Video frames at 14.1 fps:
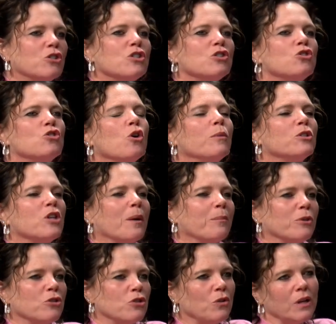just so much
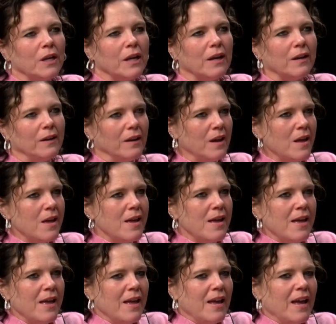opportunity, and
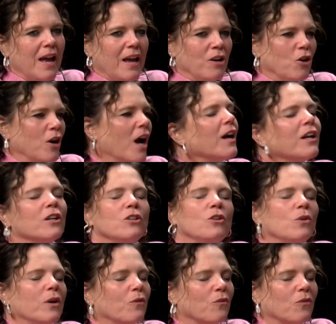you're not going to do
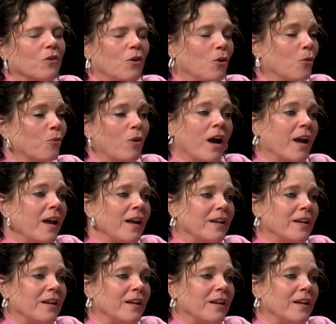it all right.